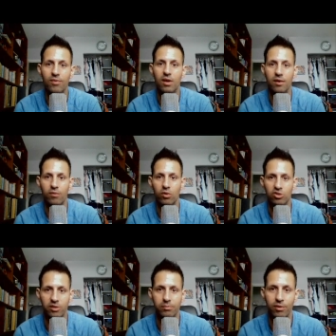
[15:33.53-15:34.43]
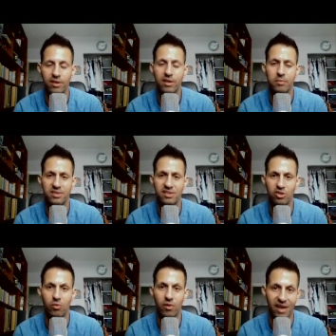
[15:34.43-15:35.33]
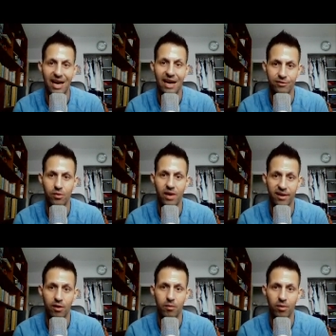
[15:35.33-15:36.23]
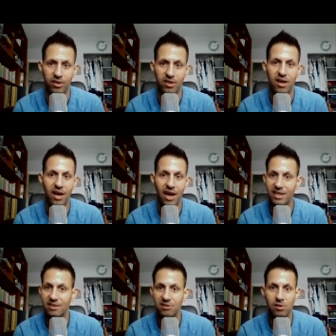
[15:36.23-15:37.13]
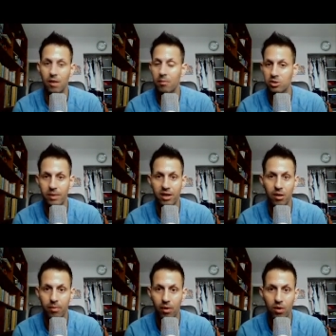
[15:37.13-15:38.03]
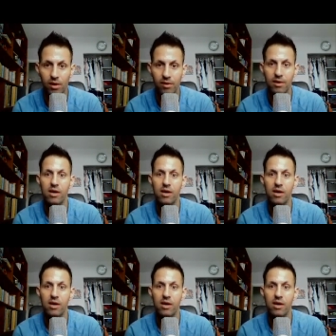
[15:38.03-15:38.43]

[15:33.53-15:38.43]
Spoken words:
unfortunately put in a position where they have to and are bullied against a much bigger opponent.